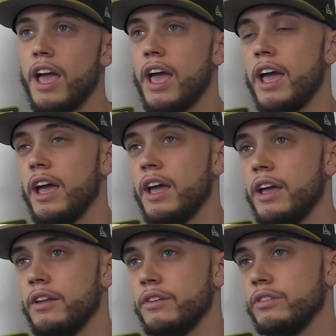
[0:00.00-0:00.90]

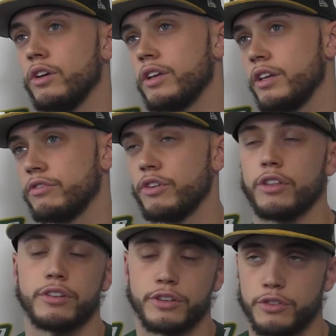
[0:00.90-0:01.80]
and looking
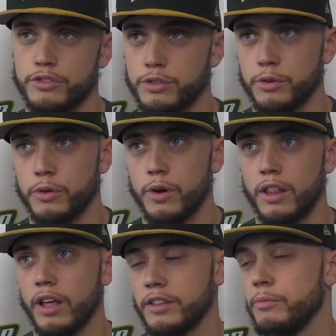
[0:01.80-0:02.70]
further into the school, I
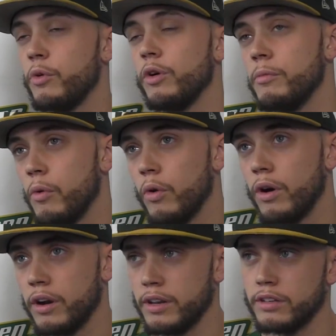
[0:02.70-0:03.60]
liked it more and
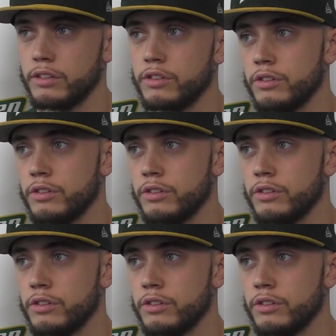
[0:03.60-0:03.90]
more, and